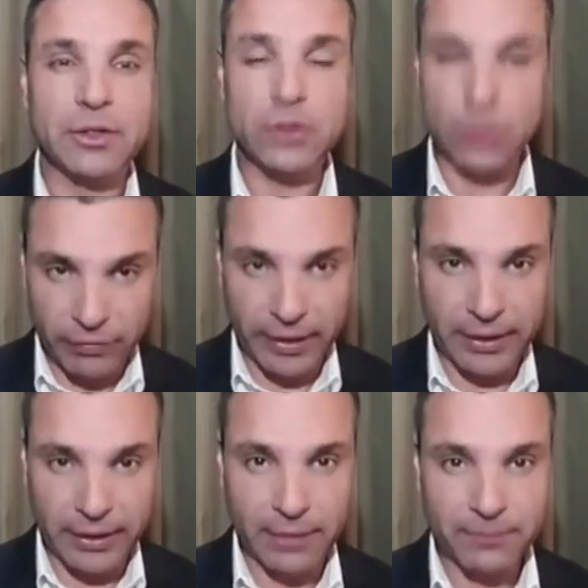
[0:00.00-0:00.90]

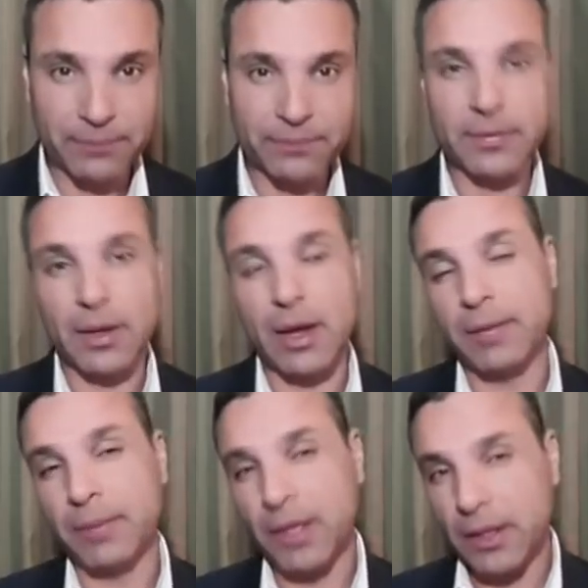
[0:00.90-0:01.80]
Slovenia.
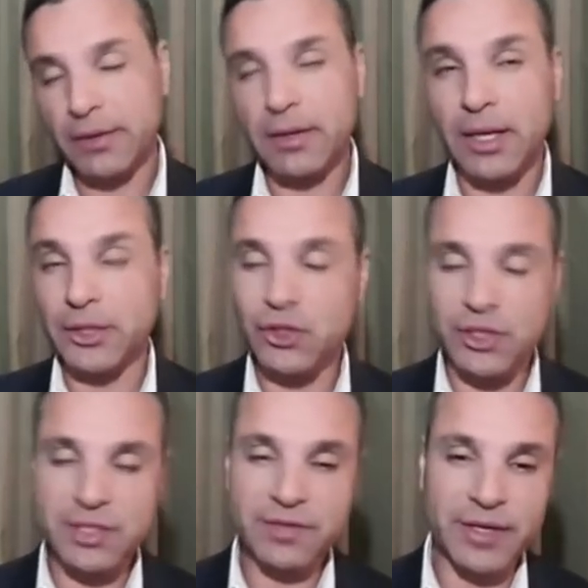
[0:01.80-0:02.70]
I'm here. I
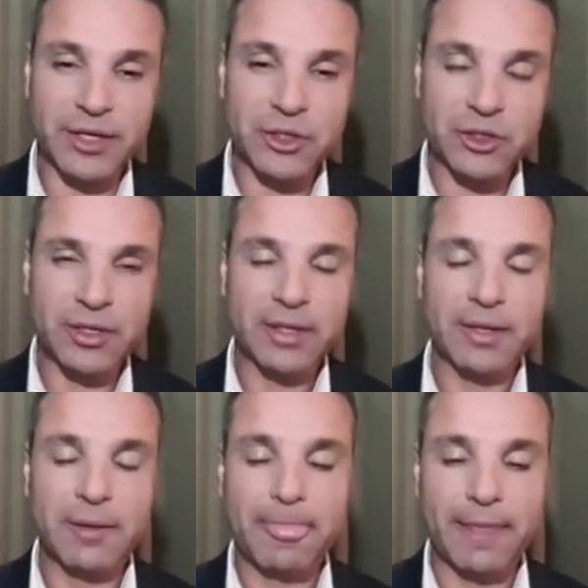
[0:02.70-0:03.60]
just finished
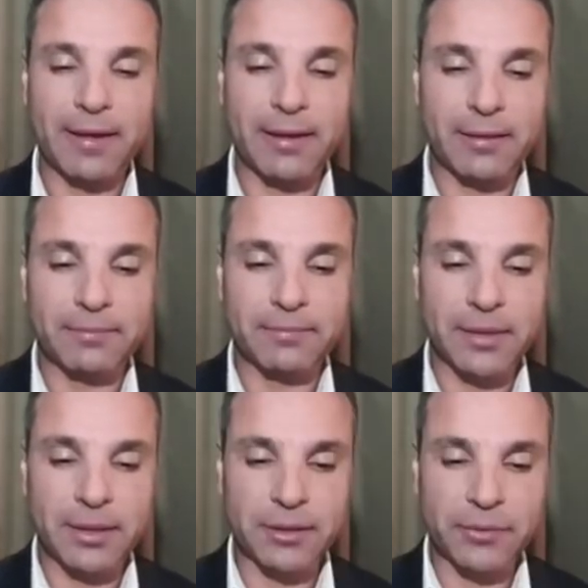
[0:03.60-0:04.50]
a
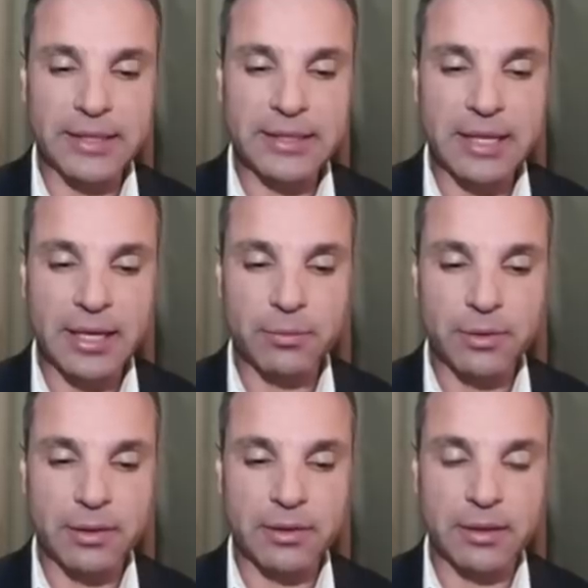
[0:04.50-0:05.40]
great time
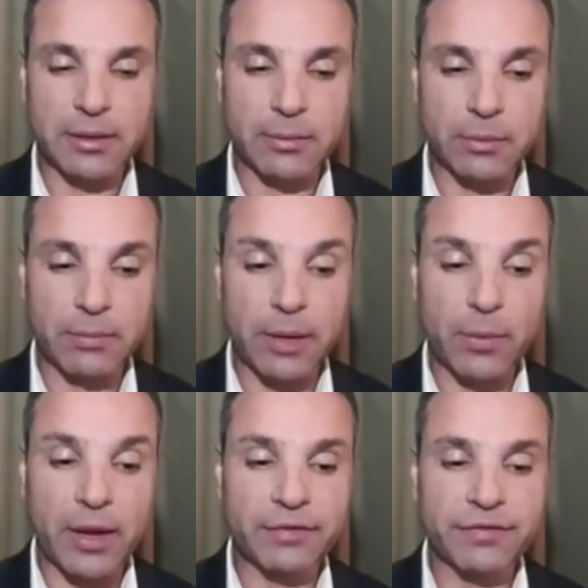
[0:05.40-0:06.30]
with my
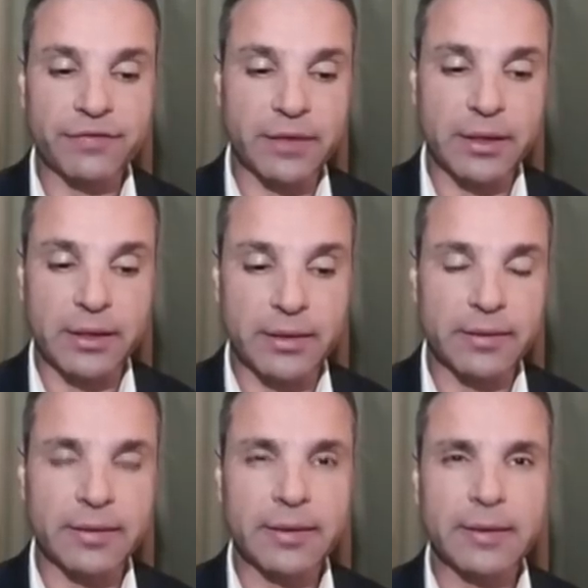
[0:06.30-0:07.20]
wife
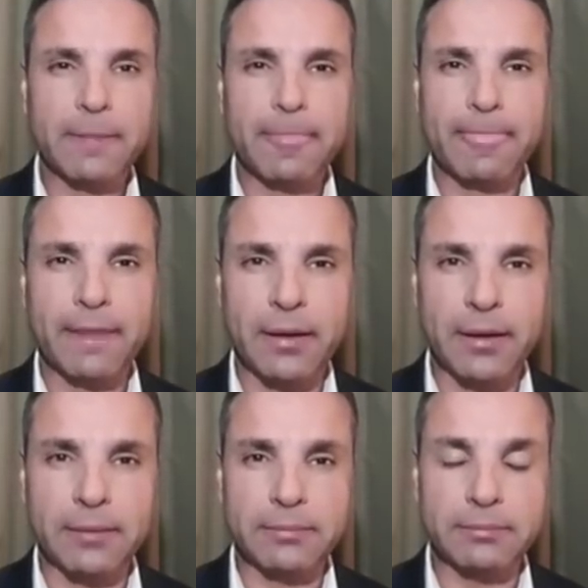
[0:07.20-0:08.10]
in
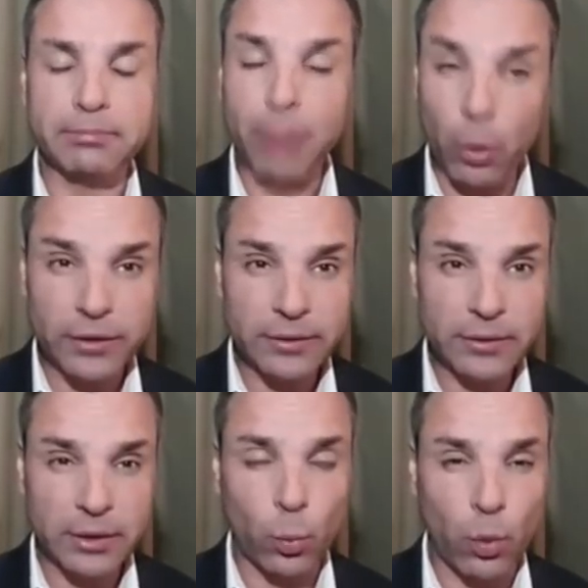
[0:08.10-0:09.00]

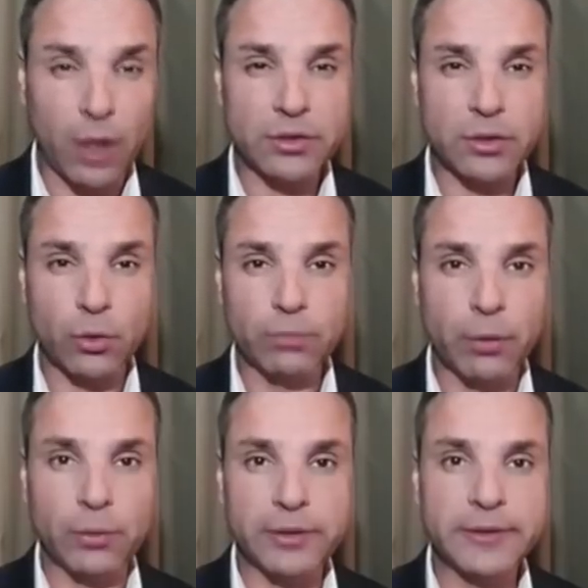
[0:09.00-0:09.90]
Poland, in Warsaw,
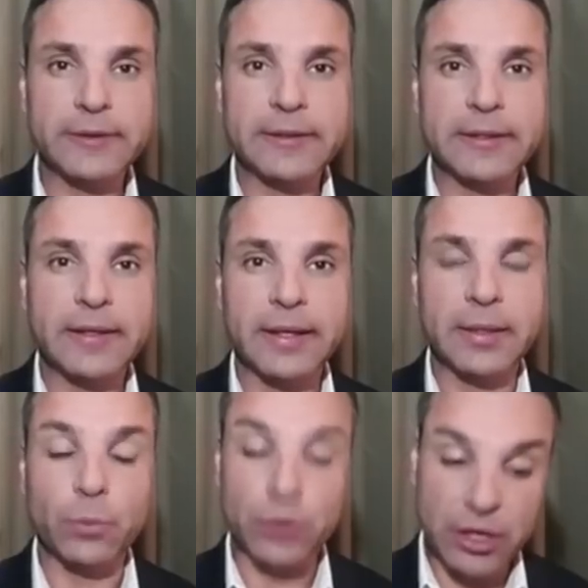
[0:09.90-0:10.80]
Poland,
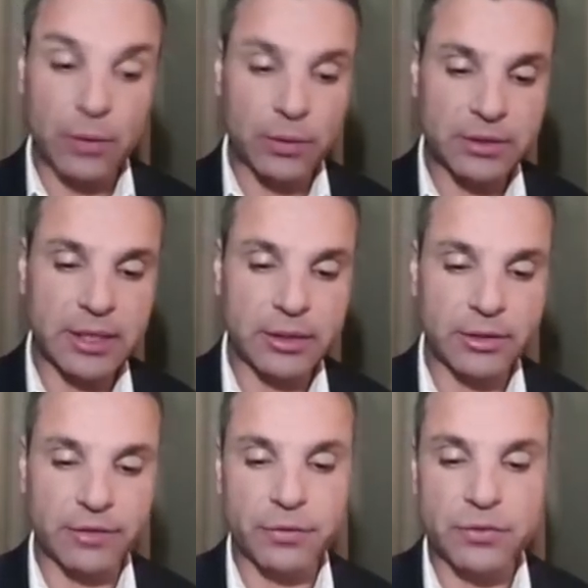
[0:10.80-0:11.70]
and which I will tell you
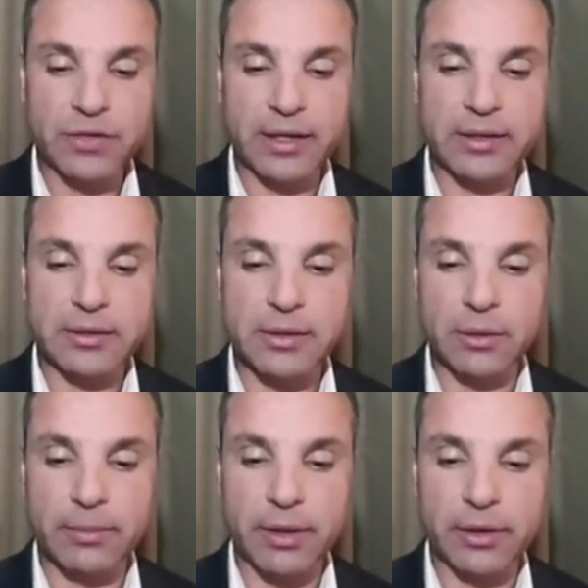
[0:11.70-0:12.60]
in a few seconds
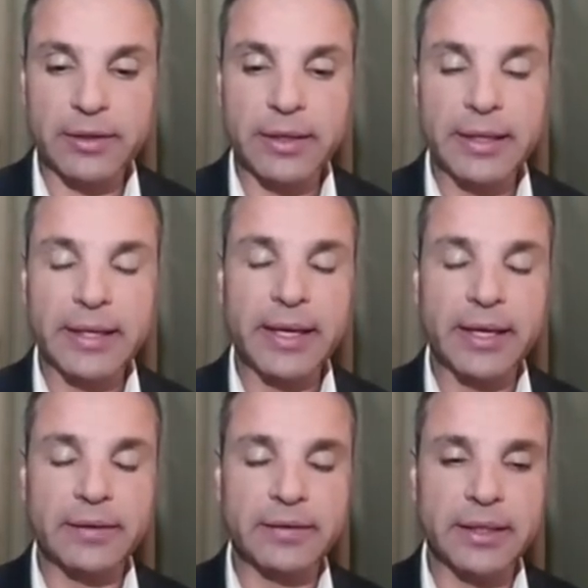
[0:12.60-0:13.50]
all about it.
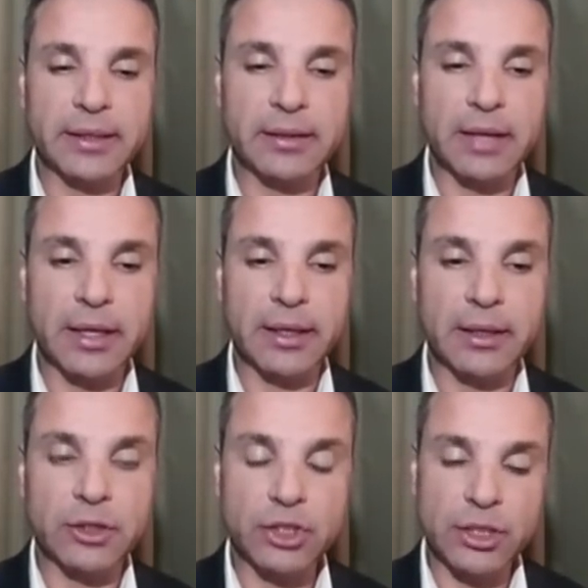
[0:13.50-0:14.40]
And then
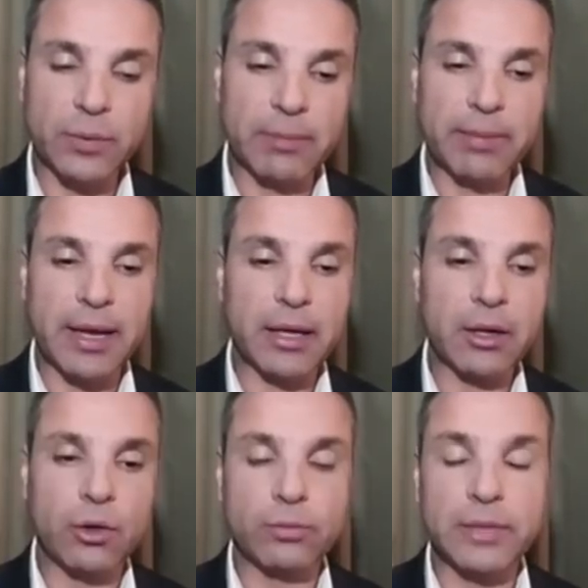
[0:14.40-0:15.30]
she went back
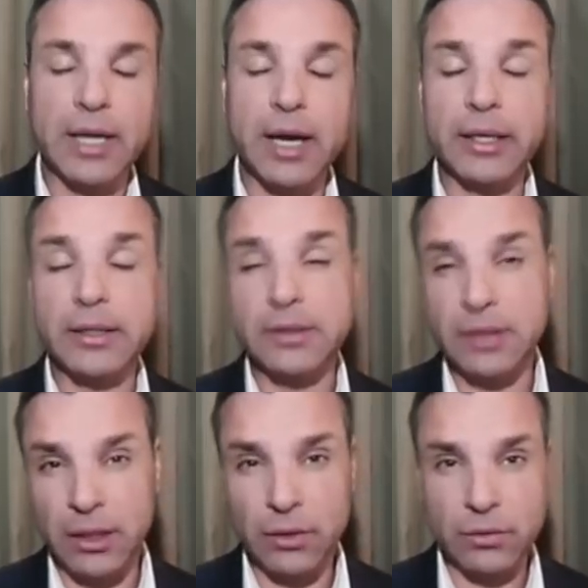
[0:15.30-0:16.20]
home, and I
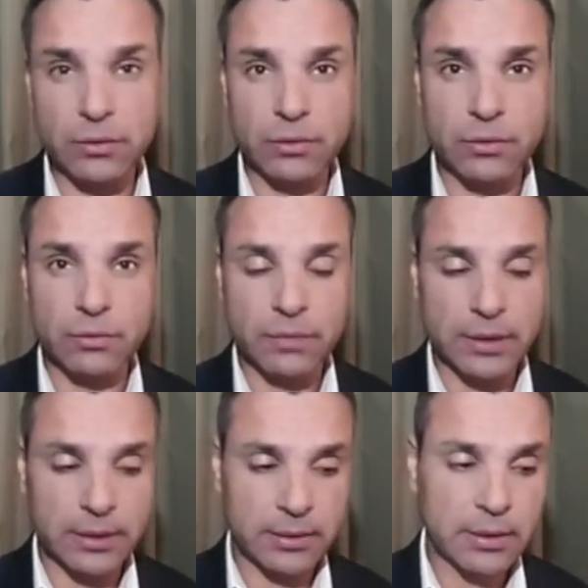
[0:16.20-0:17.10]
continue to
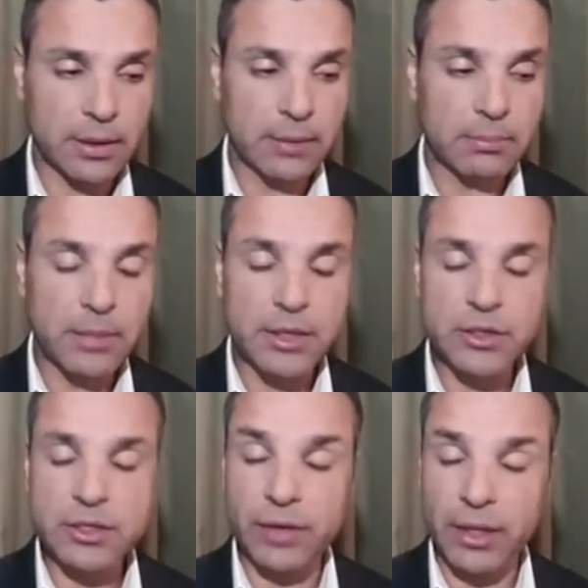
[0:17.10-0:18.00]
do
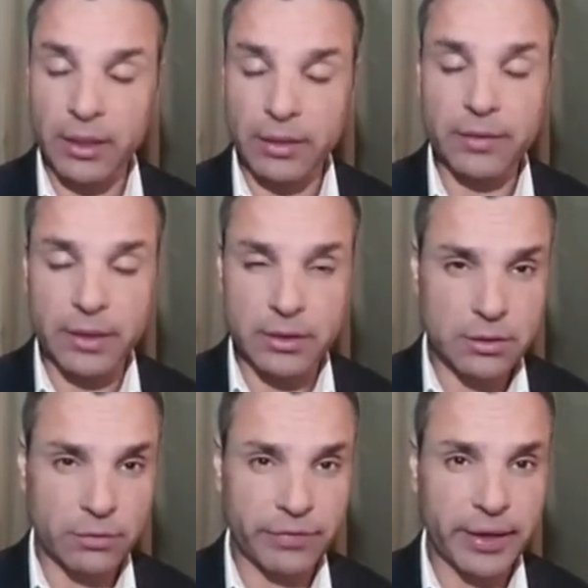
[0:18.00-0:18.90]
ministry here in
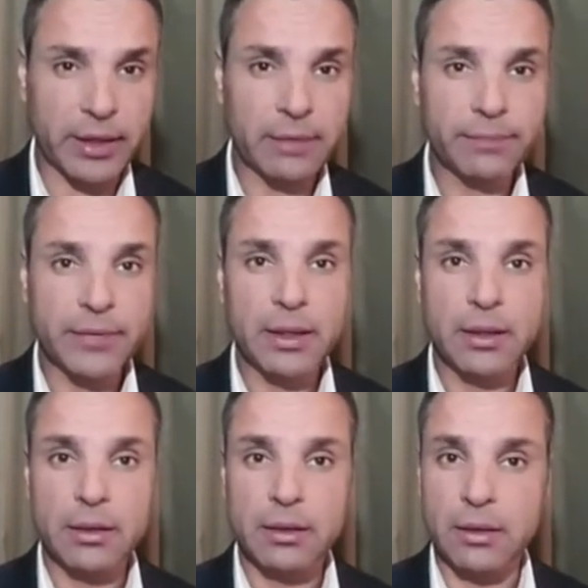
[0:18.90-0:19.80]
Slovenia.
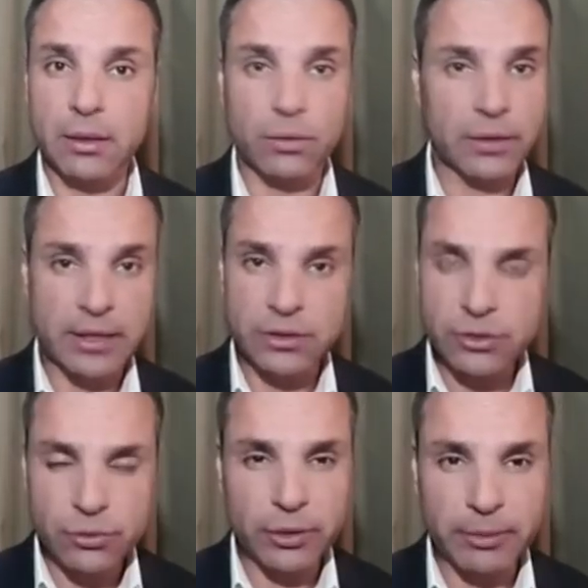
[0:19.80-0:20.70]
The Lord has
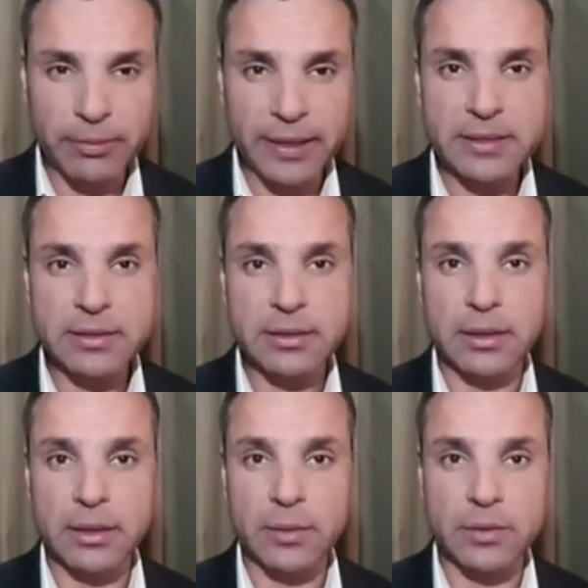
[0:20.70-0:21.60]
truly blessed.
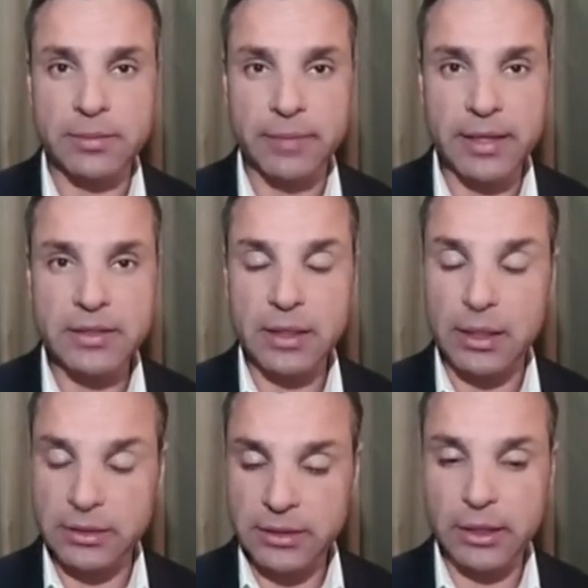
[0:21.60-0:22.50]
It was amazing.
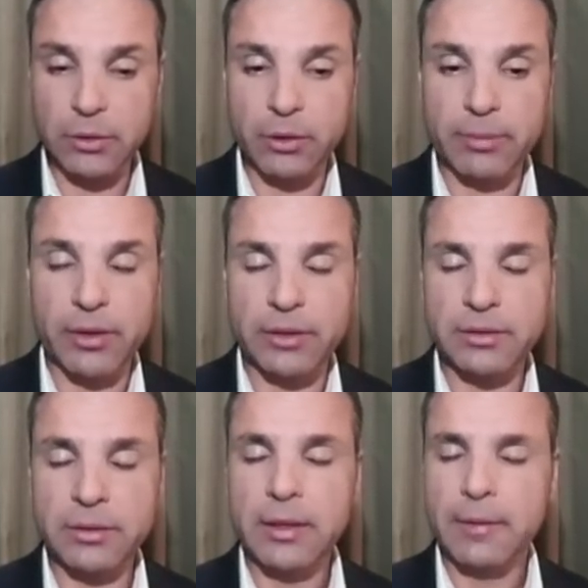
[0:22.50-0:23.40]
I'll tell you all about
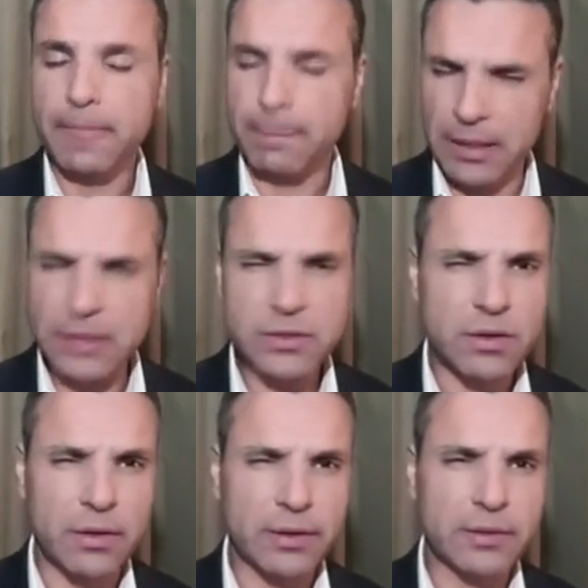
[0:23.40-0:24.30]
it. But let's
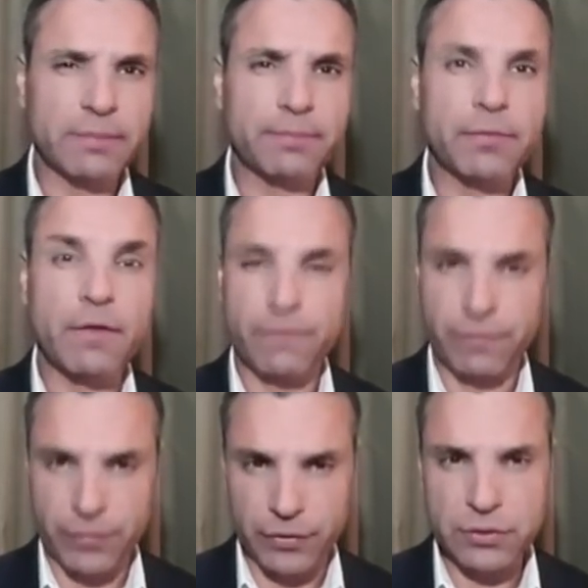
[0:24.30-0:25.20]
start
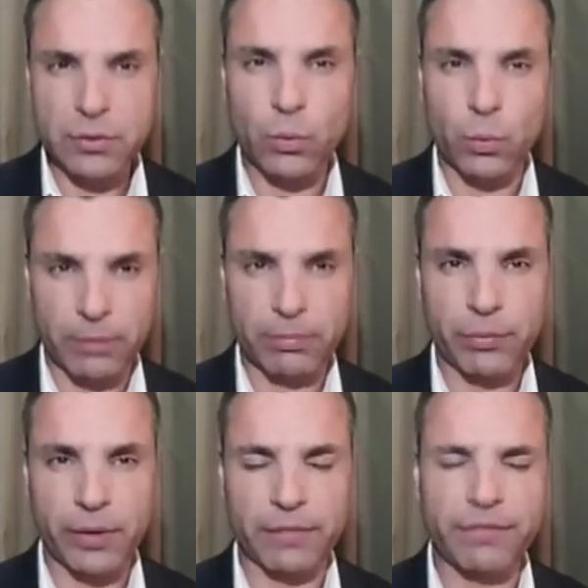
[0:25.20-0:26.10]
first with a prayer.